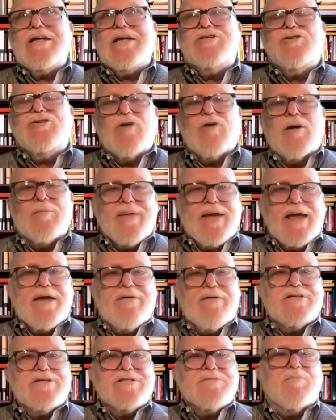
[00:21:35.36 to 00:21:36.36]
Trump
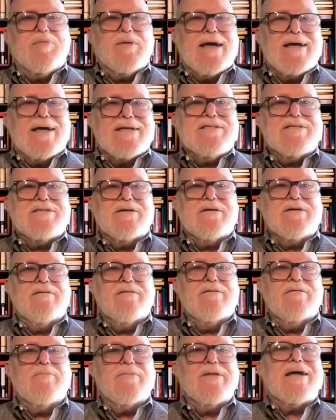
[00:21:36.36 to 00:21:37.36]
gave his blessing.
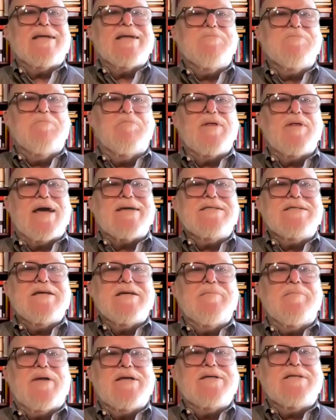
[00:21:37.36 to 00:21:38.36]
Well, not his
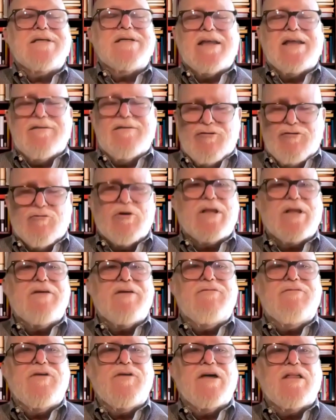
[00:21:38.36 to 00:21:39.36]
blessing, but he said, if you really
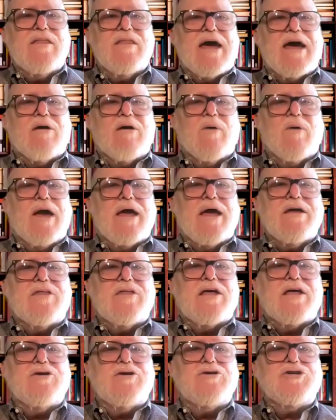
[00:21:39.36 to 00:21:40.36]
feel that way
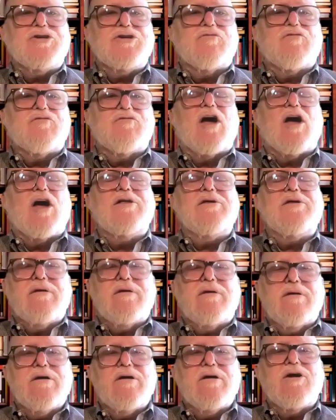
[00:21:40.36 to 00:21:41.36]
that you should run,
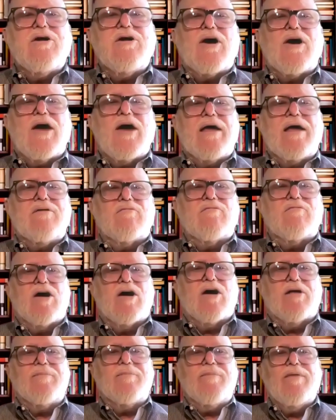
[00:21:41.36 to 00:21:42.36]
go ahead and
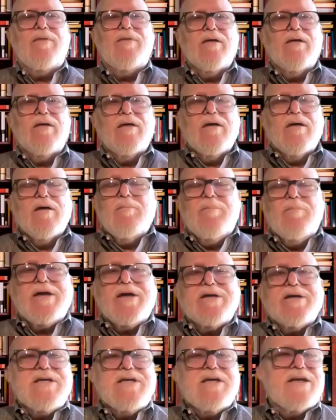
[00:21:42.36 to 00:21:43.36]
run. Mm-hmm.
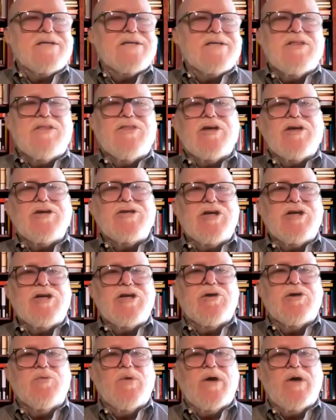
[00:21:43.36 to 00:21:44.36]
Because he doesn't think she
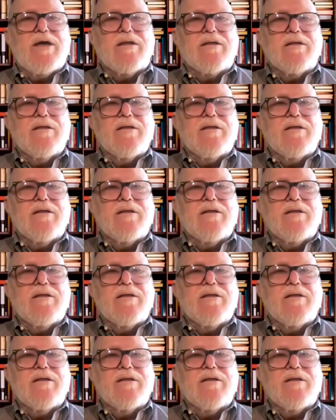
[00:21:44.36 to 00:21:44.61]
can win.